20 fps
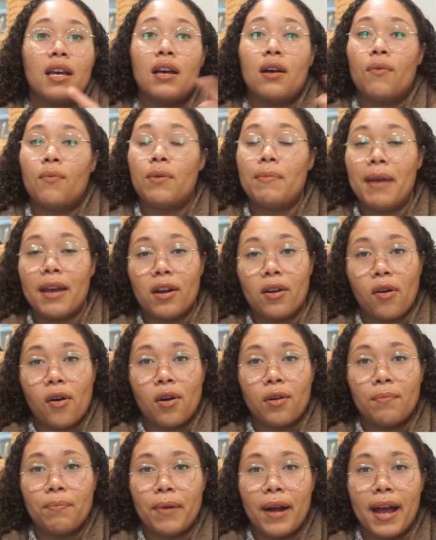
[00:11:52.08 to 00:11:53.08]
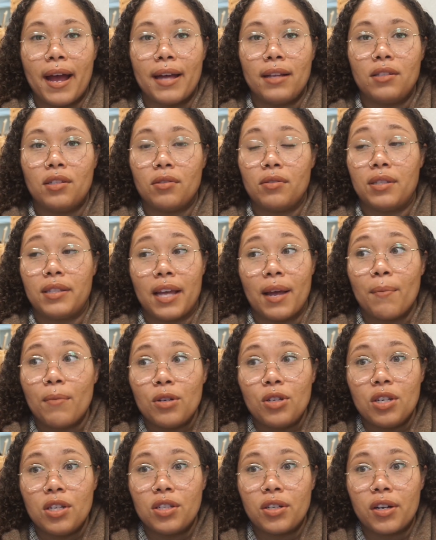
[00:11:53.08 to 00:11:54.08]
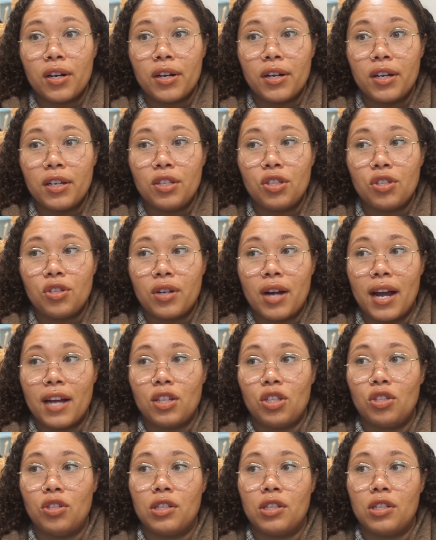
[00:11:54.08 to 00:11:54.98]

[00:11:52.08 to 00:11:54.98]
We make our own bread, so sandwiches are a good stretch.